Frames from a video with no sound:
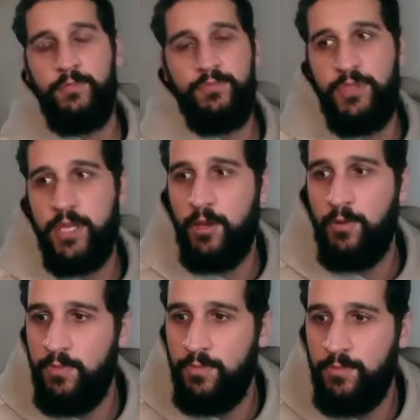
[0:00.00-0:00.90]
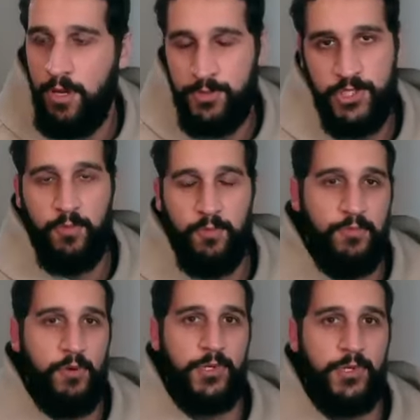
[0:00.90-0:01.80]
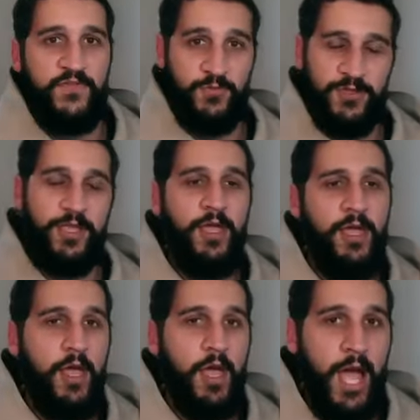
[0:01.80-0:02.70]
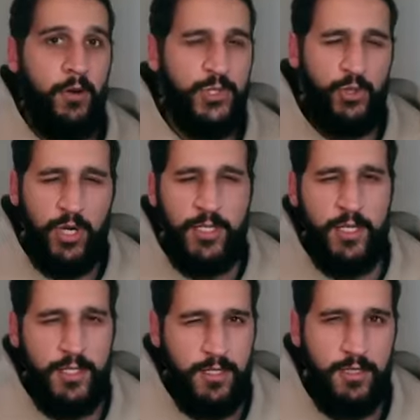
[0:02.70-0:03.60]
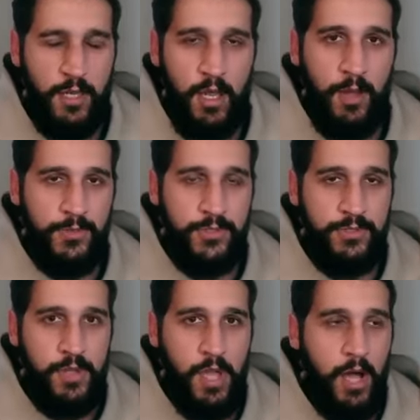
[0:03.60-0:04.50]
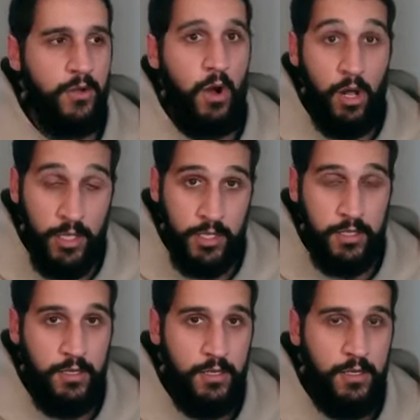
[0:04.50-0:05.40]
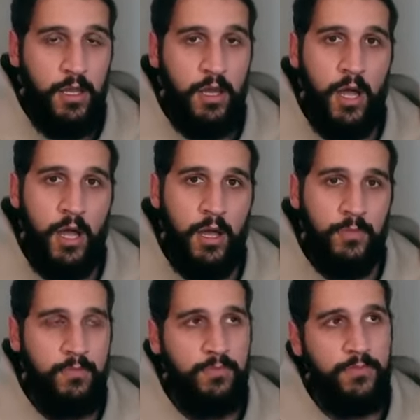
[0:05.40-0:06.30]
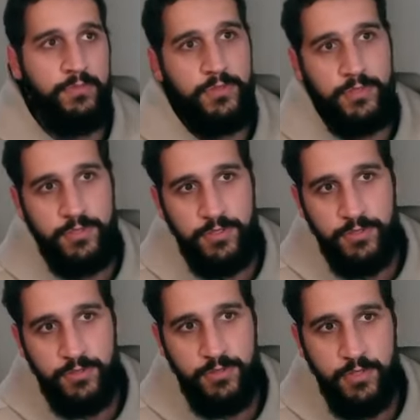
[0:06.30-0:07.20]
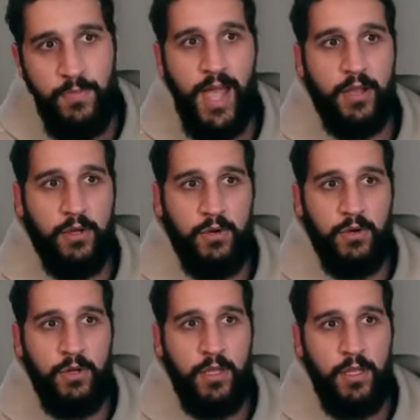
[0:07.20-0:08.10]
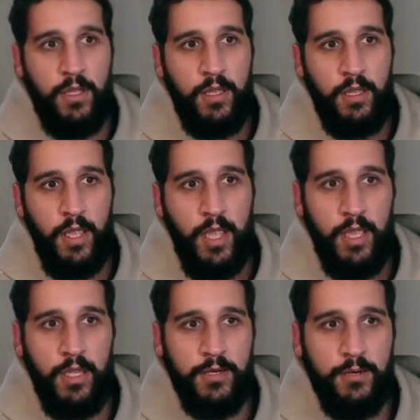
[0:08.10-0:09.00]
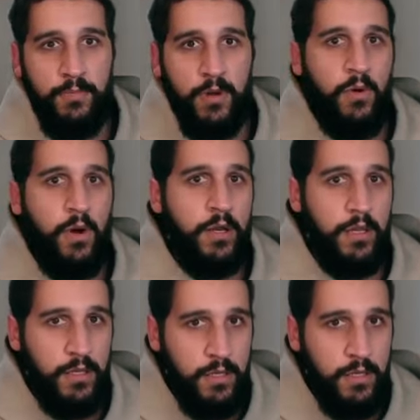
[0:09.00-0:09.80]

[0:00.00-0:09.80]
the thing I'll, I'll share most comfortably, I was drug addicted, uh, alcoholic, uh, tobacco, and marijuana,